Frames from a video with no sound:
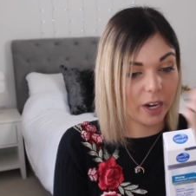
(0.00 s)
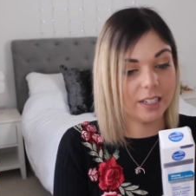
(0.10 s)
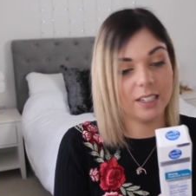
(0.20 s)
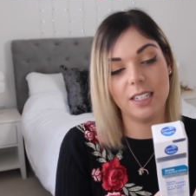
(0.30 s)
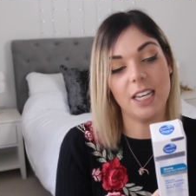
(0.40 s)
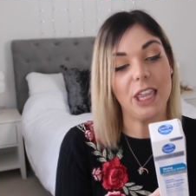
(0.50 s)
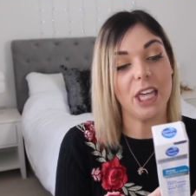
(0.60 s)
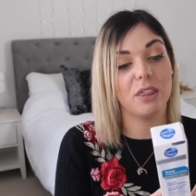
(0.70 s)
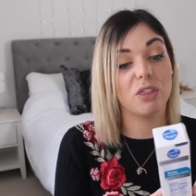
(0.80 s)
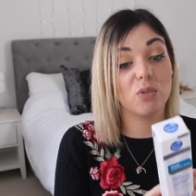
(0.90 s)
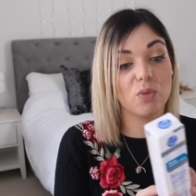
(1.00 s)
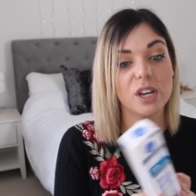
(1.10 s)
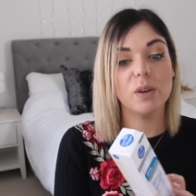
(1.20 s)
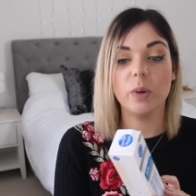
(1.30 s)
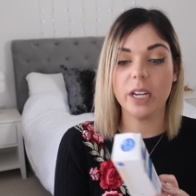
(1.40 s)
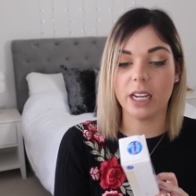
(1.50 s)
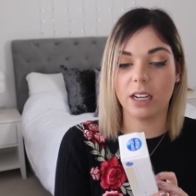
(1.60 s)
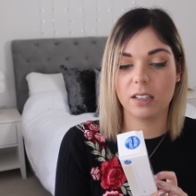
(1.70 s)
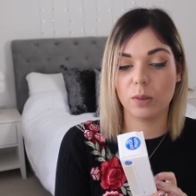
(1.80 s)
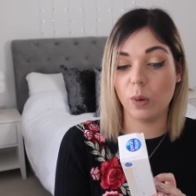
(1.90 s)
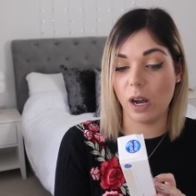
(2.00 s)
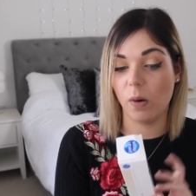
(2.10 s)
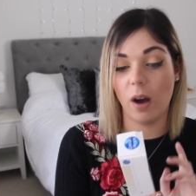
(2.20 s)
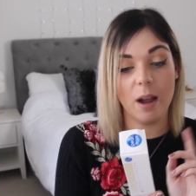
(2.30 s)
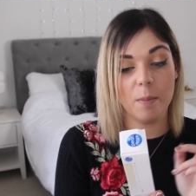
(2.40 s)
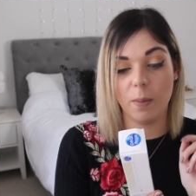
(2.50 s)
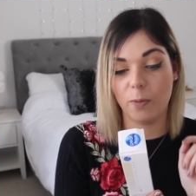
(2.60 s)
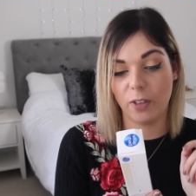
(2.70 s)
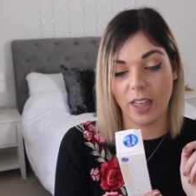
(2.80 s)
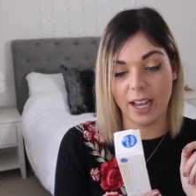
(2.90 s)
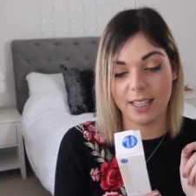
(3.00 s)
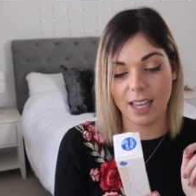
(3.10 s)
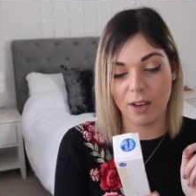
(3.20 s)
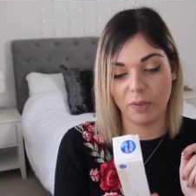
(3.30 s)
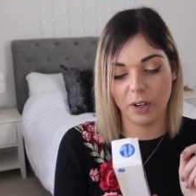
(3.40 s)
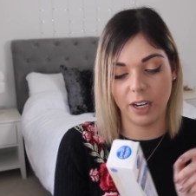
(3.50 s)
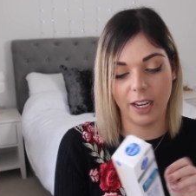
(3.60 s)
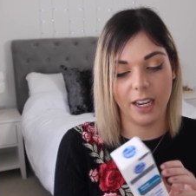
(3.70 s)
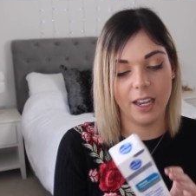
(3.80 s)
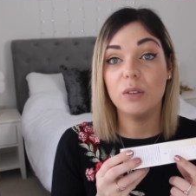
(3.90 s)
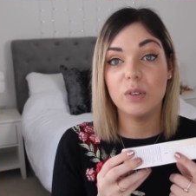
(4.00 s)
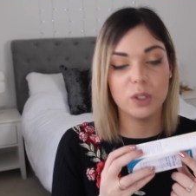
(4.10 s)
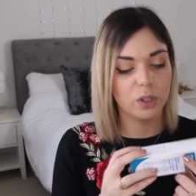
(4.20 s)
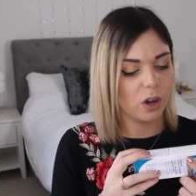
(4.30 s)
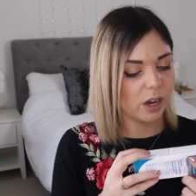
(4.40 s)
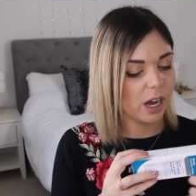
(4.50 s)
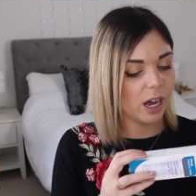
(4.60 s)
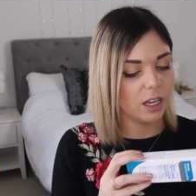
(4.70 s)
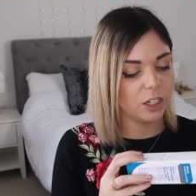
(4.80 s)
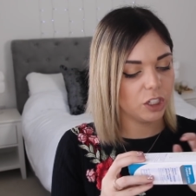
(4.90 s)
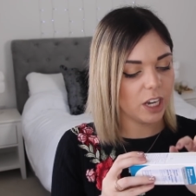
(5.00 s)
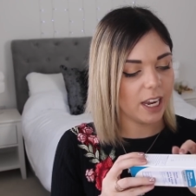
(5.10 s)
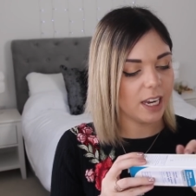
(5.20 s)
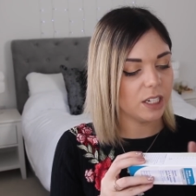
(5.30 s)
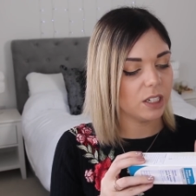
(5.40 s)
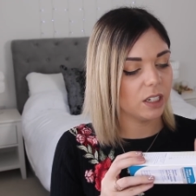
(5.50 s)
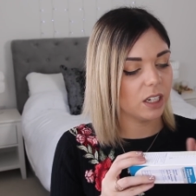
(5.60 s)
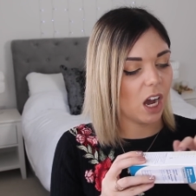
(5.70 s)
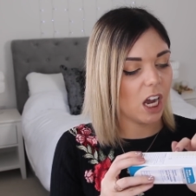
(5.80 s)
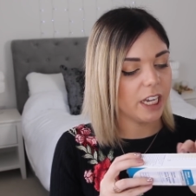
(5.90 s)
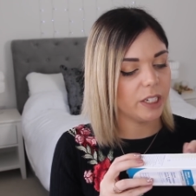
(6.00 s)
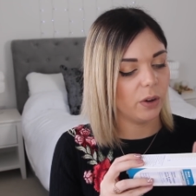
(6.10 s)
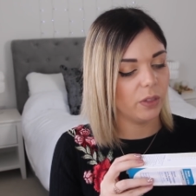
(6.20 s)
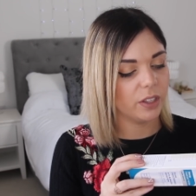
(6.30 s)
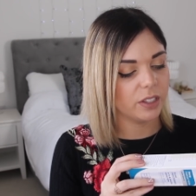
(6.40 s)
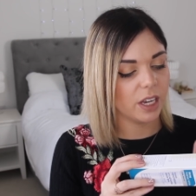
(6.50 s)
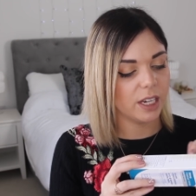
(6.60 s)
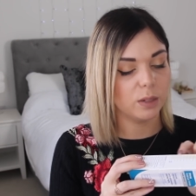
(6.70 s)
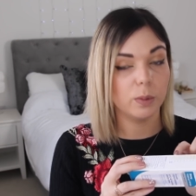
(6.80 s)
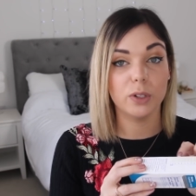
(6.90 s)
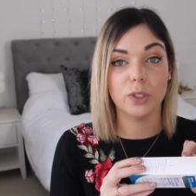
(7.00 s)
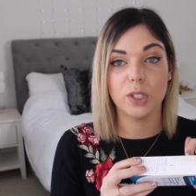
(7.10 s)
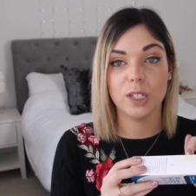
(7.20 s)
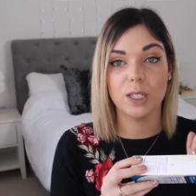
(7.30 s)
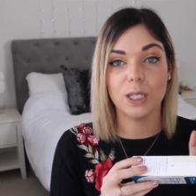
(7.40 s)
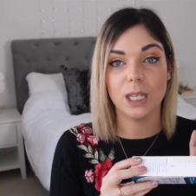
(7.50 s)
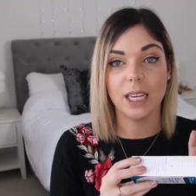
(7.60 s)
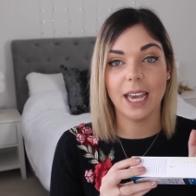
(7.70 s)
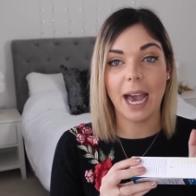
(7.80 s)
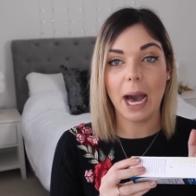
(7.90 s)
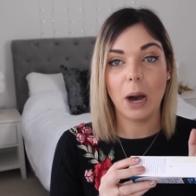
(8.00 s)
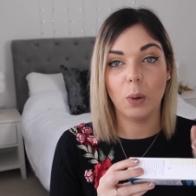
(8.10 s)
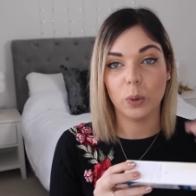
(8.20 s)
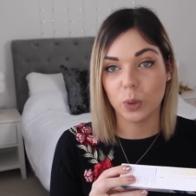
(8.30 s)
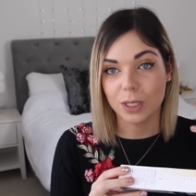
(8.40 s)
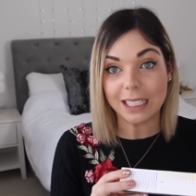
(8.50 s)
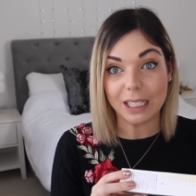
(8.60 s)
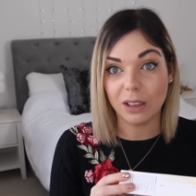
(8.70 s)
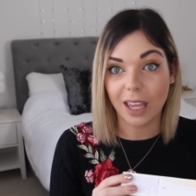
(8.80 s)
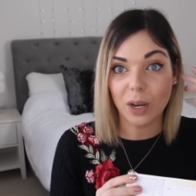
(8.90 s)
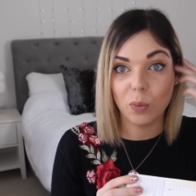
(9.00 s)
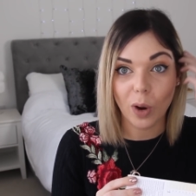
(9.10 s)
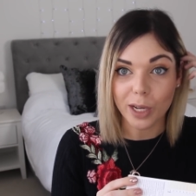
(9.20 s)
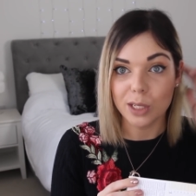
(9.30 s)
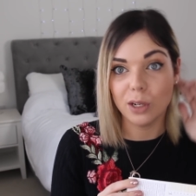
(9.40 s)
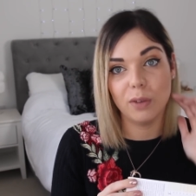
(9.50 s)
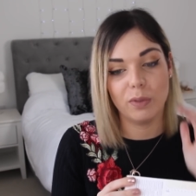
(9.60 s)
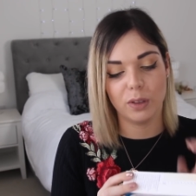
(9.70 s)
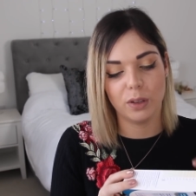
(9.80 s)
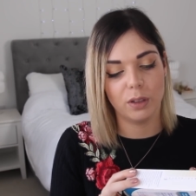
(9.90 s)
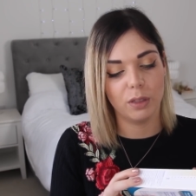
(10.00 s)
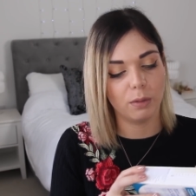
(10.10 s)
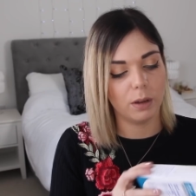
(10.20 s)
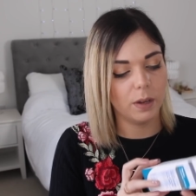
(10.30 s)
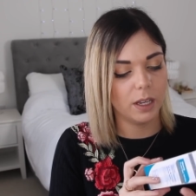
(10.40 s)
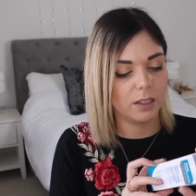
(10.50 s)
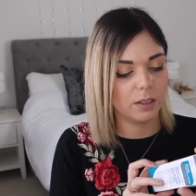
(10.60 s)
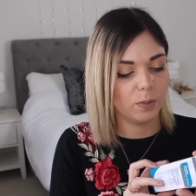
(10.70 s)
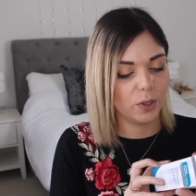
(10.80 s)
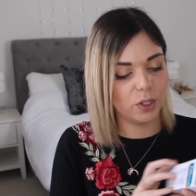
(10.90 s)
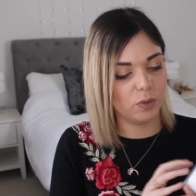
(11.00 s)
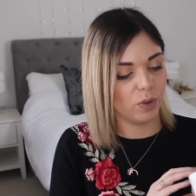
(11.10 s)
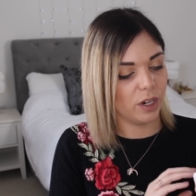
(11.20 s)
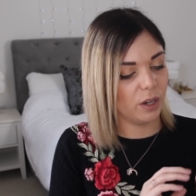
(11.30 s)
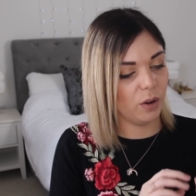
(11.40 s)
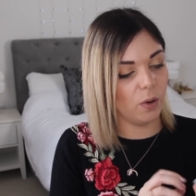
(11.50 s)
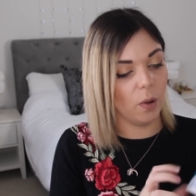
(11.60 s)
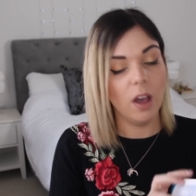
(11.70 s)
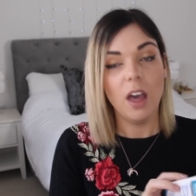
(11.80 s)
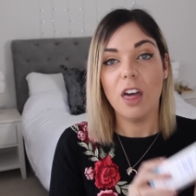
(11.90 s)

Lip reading: Whiter Teeth in 3 weeks. Well, I'm up for that, definitely. And you've also got a colour shade guide on the side as well, so you can see how your teeth like whiten over the 3 weeks, which is really cool.